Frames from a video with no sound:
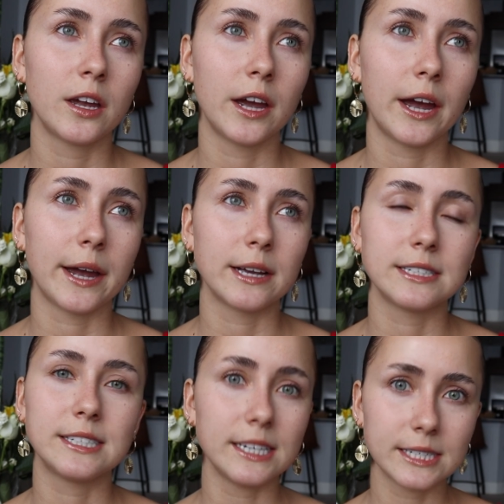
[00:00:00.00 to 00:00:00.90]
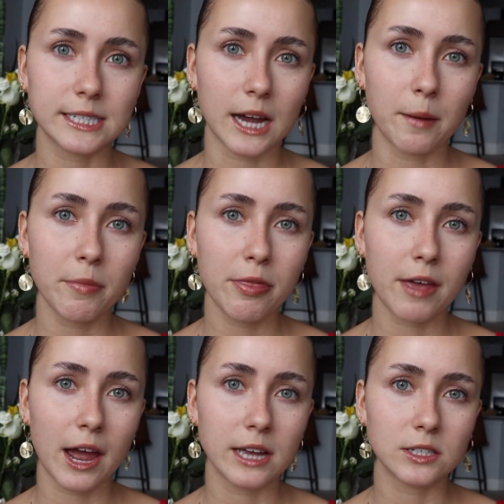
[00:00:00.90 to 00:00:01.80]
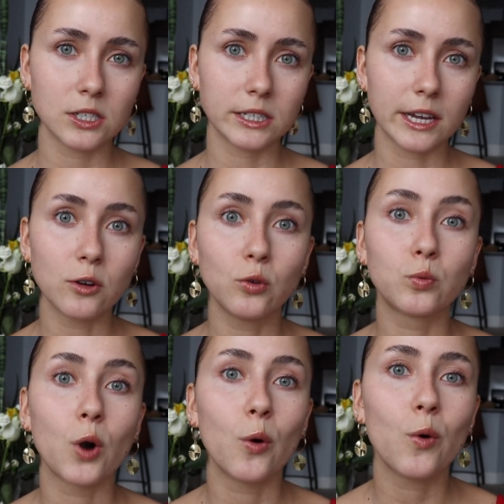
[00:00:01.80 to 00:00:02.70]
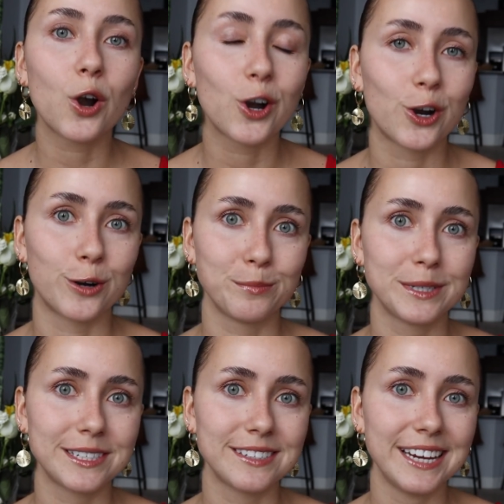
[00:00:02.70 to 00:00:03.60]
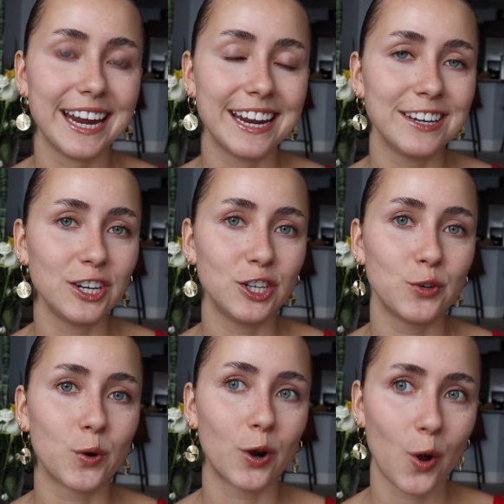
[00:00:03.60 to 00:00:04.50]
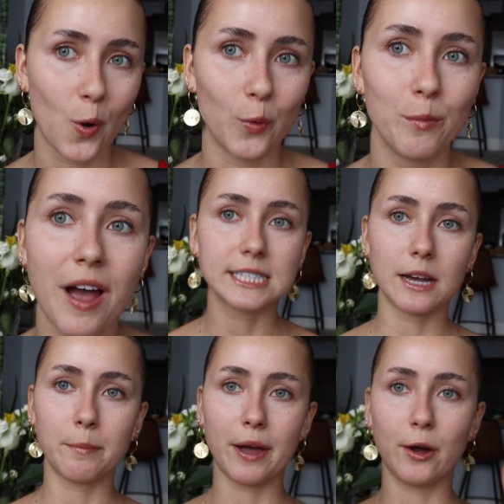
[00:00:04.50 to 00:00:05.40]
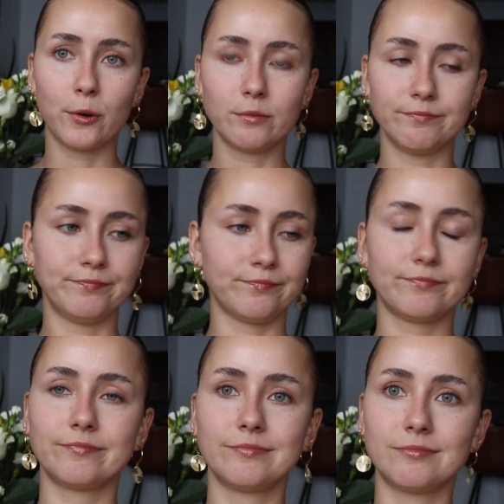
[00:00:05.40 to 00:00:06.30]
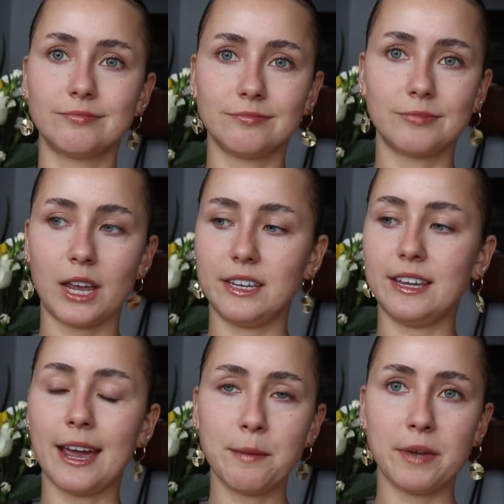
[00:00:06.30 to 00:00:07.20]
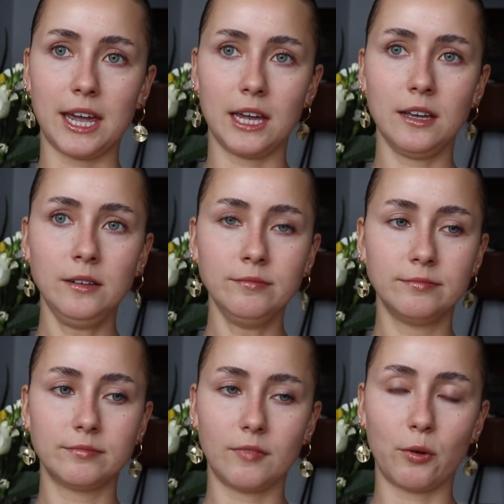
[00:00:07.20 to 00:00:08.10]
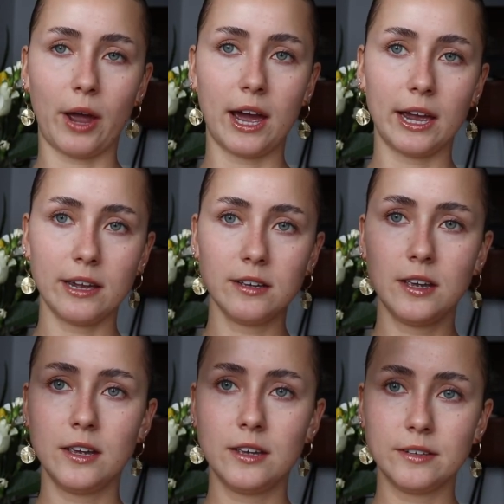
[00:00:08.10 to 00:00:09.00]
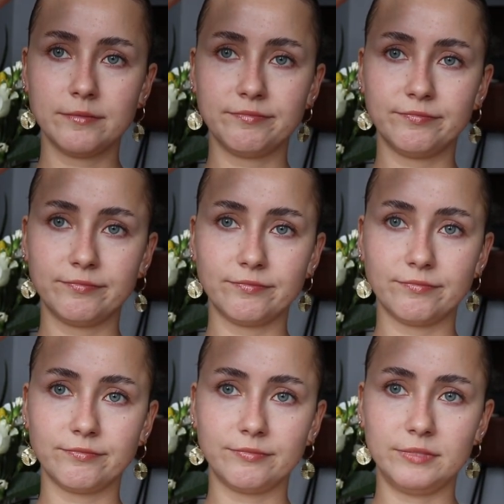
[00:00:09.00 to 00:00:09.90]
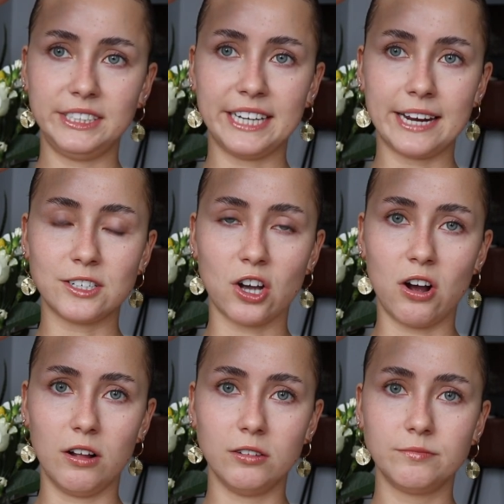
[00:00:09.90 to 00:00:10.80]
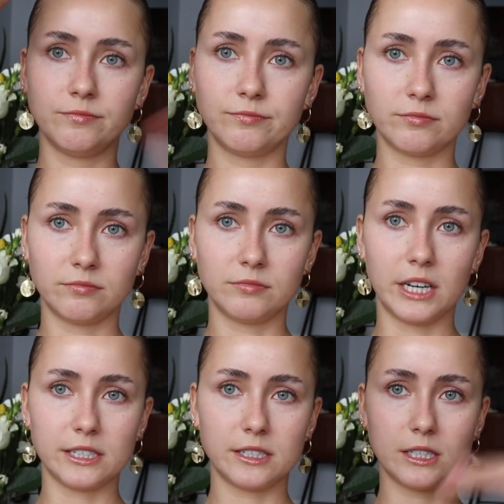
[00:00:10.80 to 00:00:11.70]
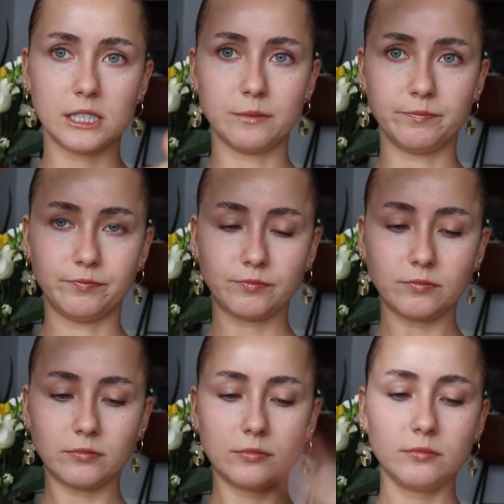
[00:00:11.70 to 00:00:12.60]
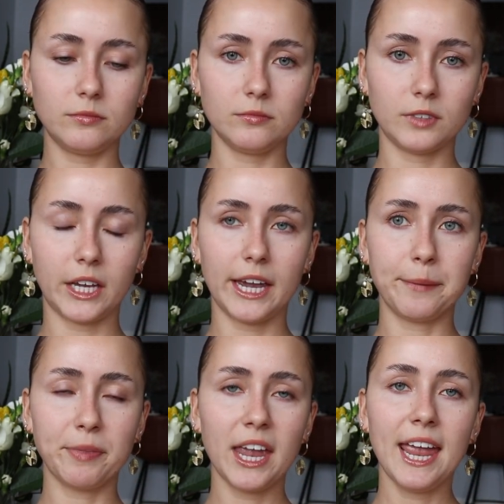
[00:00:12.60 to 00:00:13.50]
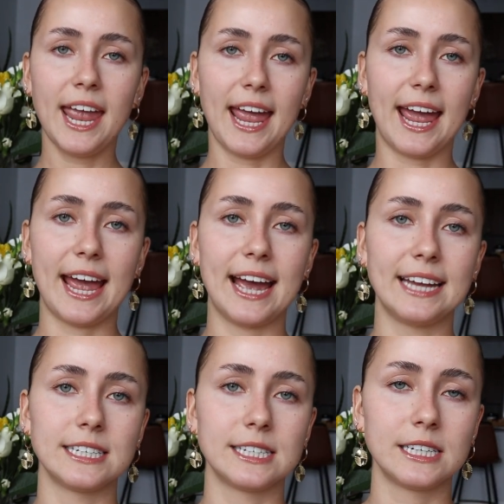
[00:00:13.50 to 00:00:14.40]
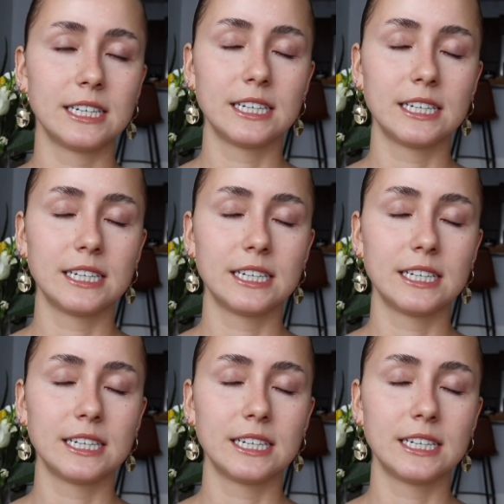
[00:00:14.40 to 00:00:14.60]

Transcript: uh, system that can grow herbs in your home. It's about yay big, okay, yay tall, this, okay, and